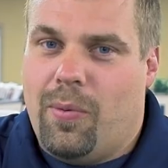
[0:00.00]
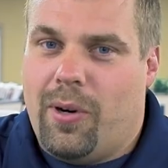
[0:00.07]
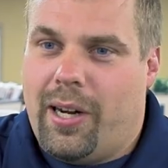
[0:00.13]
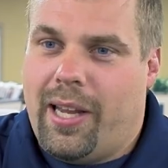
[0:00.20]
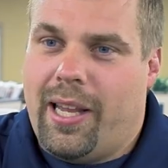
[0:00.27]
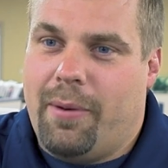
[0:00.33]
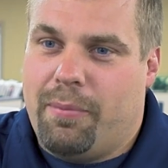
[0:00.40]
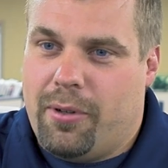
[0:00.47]

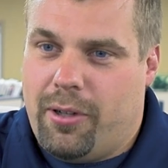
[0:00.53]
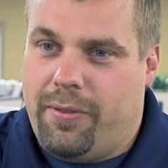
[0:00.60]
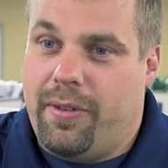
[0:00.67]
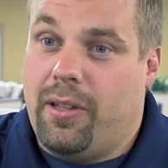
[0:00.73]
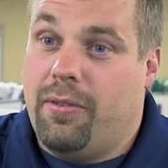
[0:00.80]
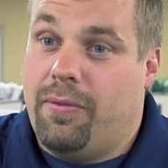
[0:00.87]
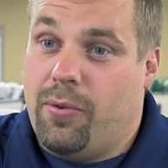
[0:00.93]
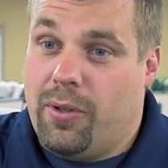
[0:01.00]
Working at
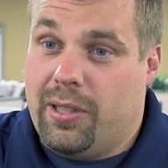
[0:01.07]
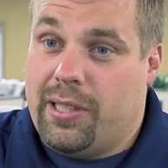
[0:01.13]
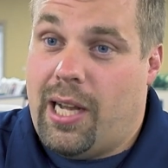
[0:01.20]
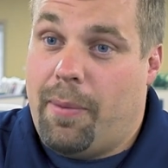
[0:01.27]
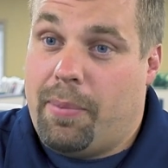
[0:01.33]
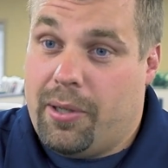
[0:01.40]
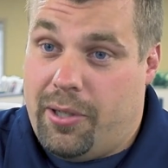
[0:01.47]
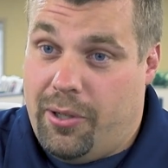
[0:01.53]
Brookville affords
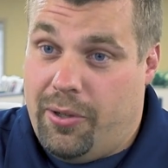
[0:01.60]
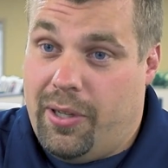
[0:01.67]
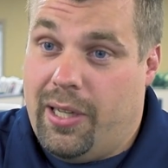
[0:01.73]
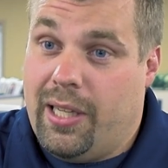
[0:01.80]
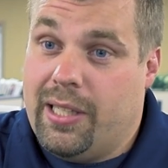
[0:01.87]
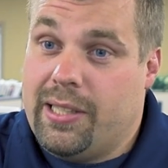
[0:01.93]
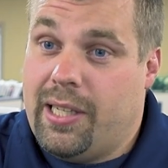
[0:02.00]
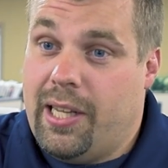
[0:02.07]

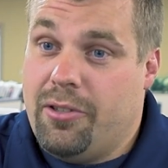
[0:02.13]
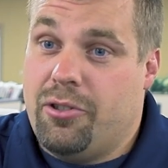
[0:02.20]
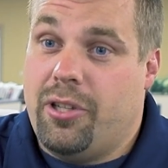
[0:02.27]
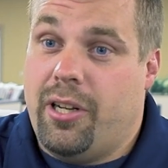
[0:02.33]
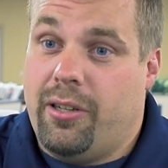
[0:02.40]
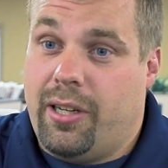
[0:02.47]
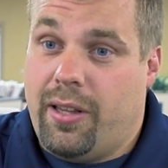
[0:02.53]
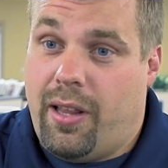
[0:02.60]
opportunities in
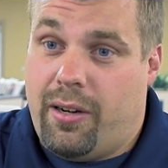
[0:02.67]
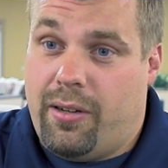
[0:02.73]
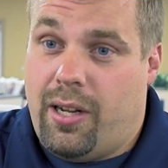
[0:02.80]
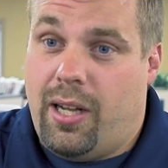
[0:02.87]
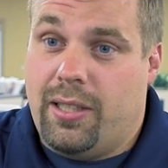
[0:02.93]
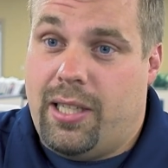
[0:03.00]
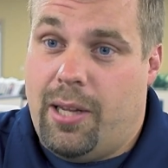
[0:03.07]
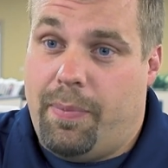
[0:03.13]
engineering that are
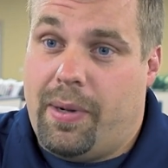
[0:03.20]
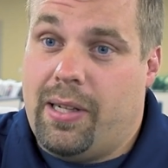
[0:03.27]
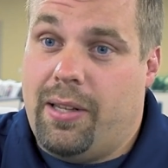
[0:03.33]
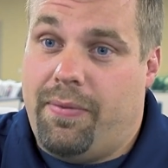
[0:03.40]
not typically